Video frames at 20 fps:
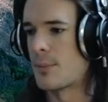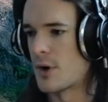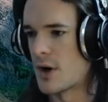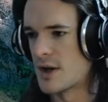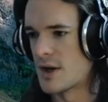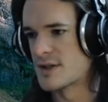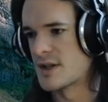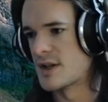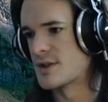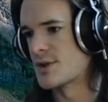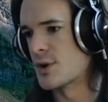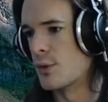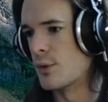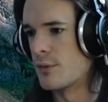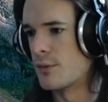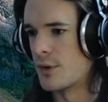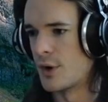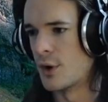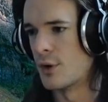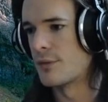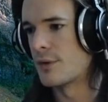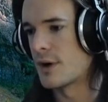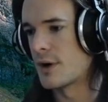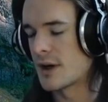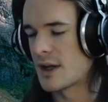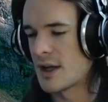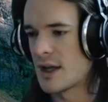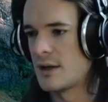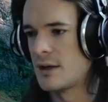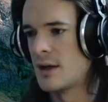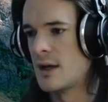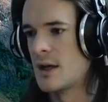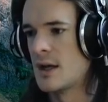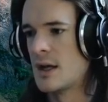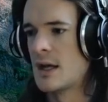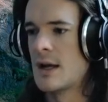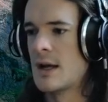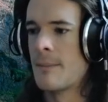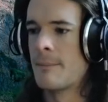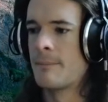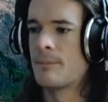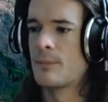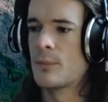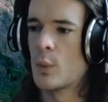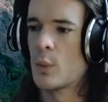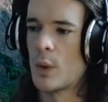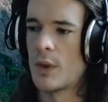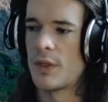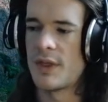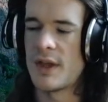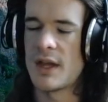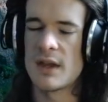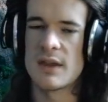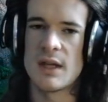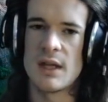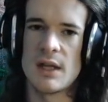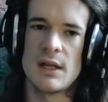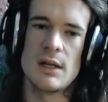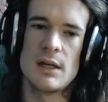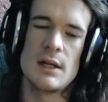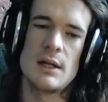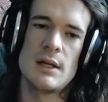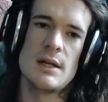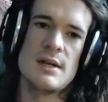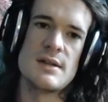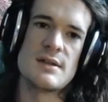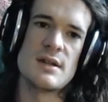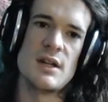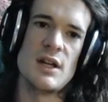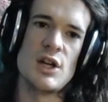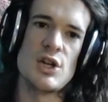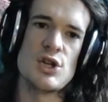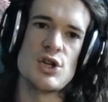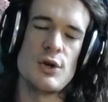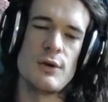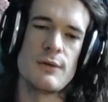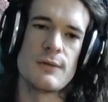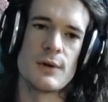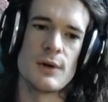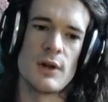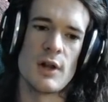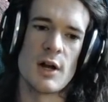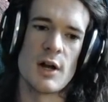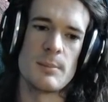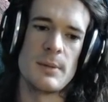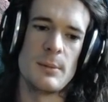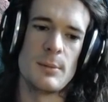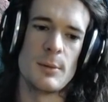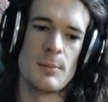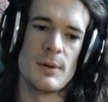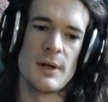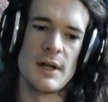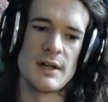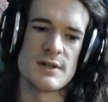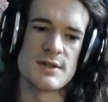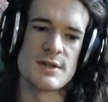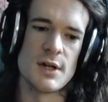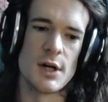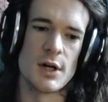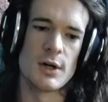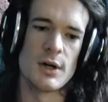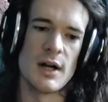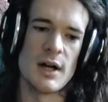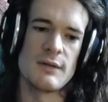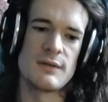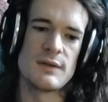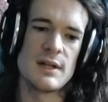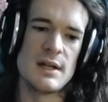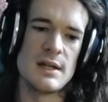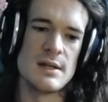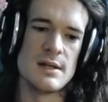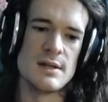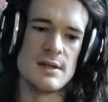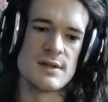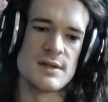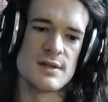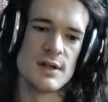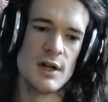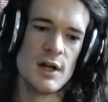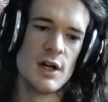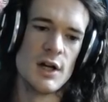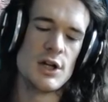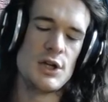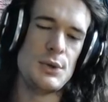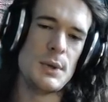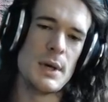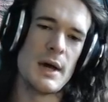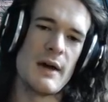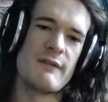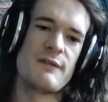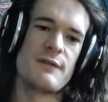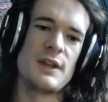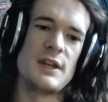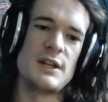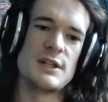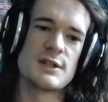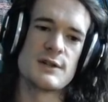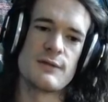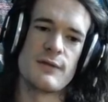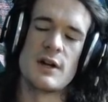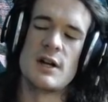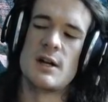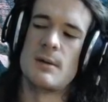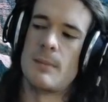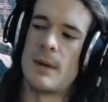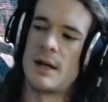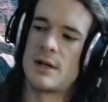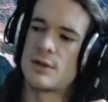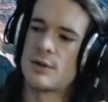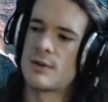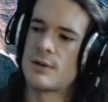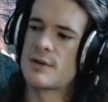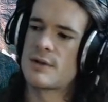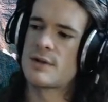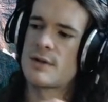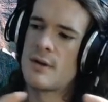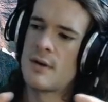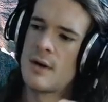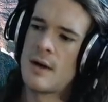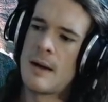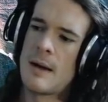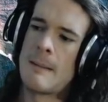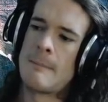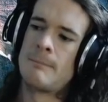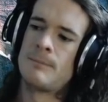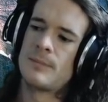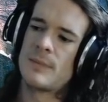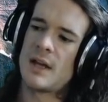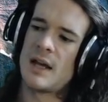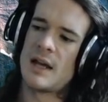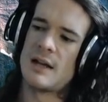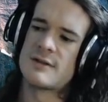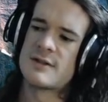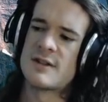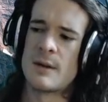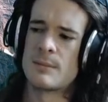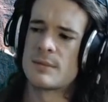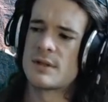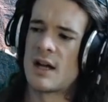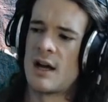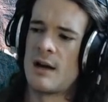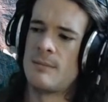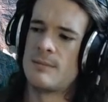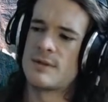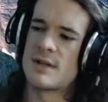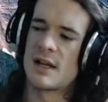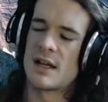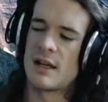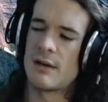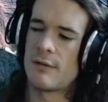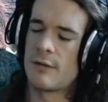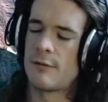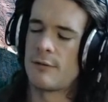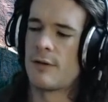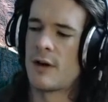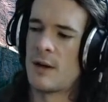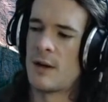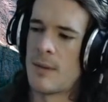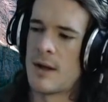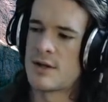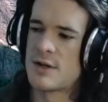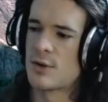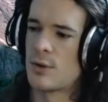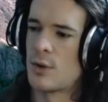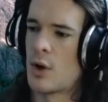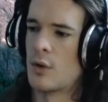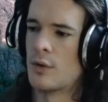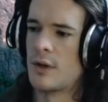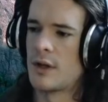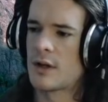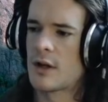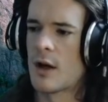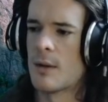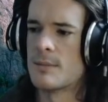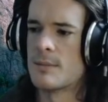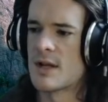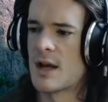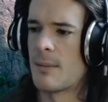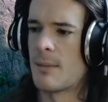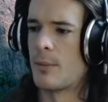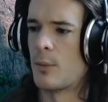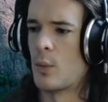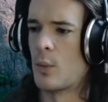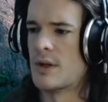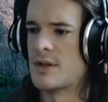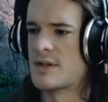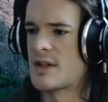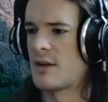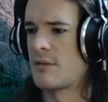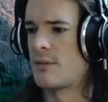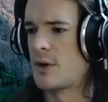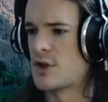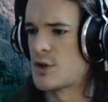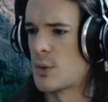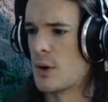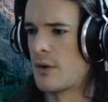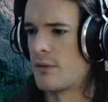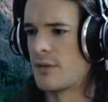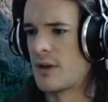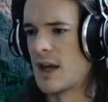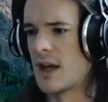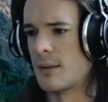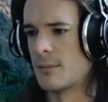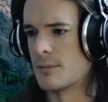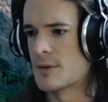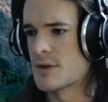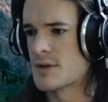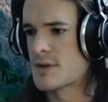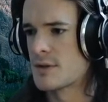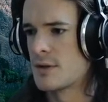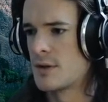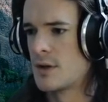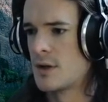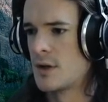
process over and over again. One thing that is an issue for a lot of people playing StarCraft is you have these fundamentals, and sometimes a given fundamental only comes up once every 12 games.